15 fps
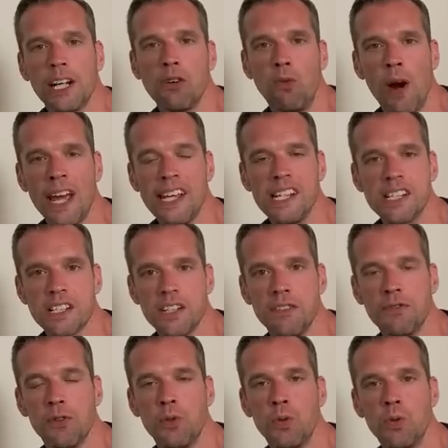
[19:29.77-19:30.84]
rate
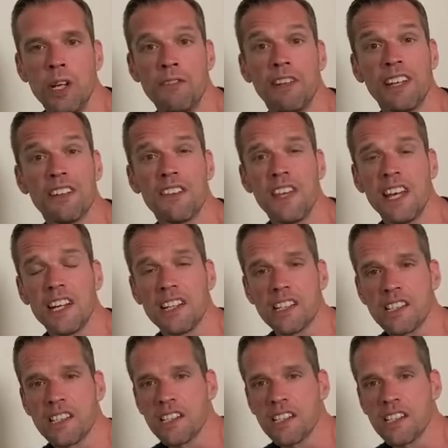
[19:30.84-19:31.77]
of all living things.